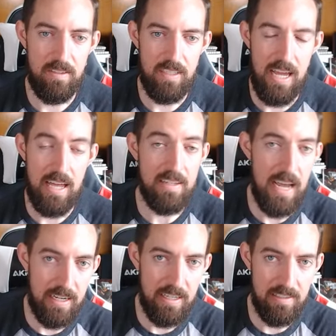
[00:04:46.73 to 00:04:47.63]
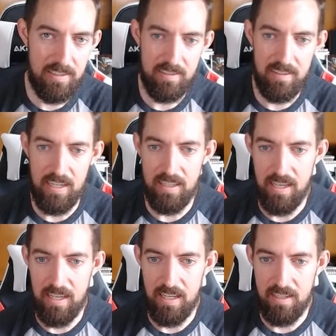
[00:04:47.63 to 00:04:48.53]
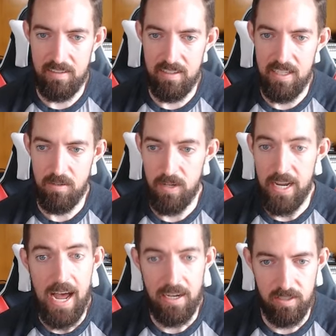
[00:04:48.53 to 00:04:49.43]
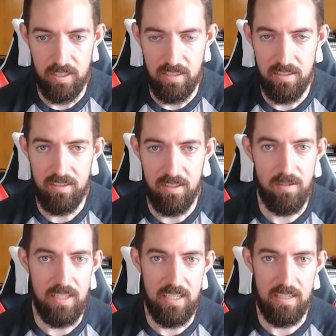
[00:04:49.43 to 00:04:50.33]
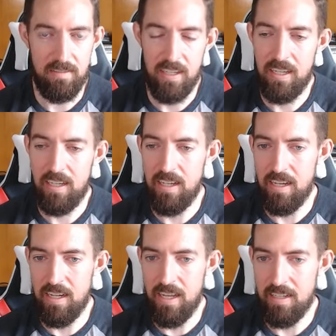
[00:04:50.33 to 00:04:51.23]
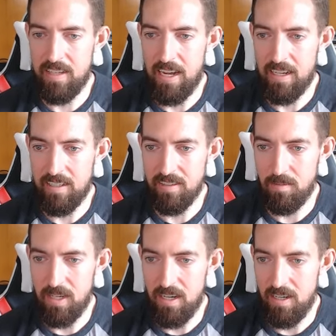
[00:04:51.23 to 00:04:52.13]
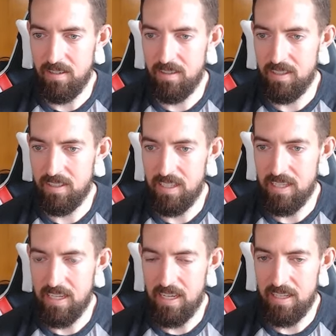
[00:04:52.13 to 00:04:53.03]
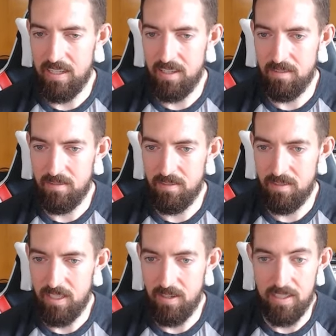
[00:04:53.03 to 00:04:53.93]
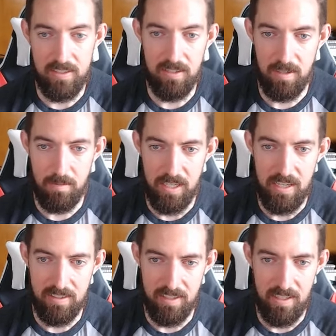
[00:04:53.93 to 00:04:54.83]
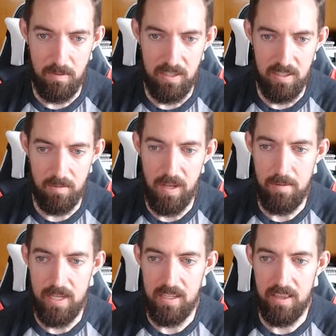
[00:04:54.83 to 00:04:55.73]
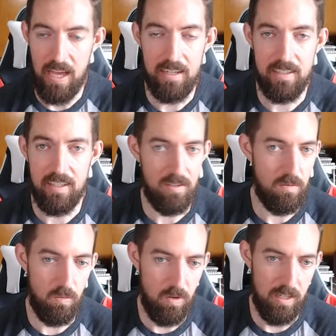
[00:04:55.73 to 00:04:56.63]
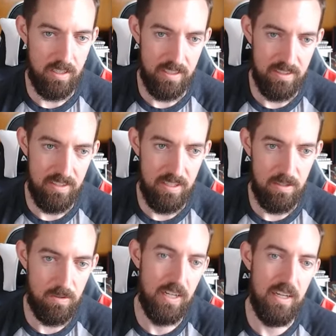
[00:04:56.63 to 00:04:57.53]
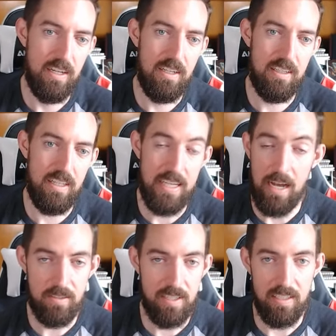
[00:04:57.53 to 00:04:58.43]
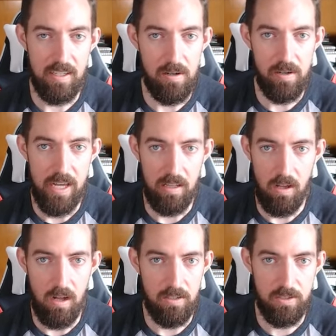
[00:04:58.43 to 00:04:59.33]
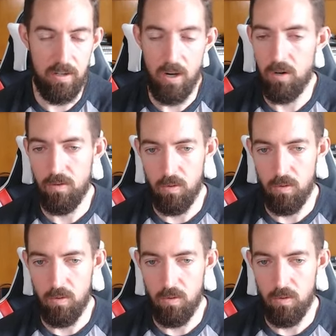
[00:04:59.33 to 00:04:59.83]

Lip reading: antagonist and then the reaction to the antagonism here. And is there something else that they want to do? Maybe that doesn't work. And so The cows continue to get launched over the